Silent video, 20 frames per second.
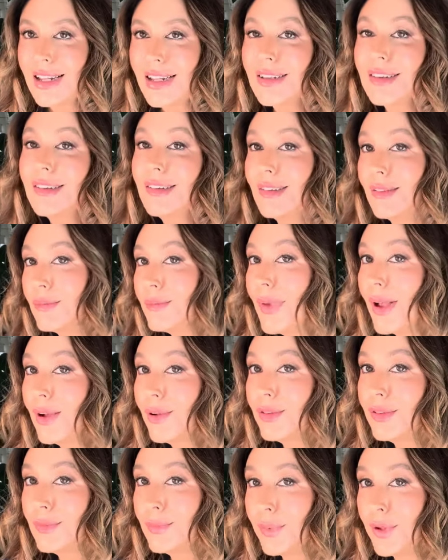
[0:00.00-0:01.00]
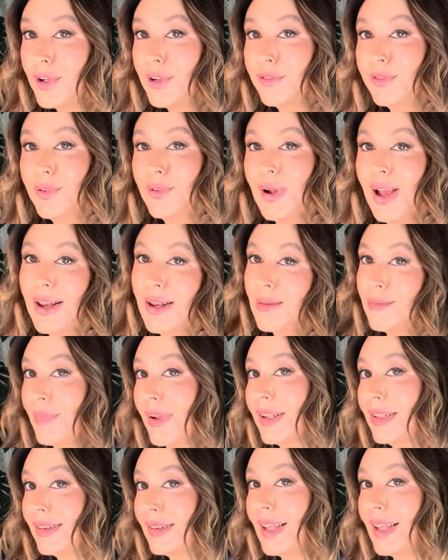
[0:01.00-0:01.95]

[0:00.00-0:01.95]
it smells beautiful and it makes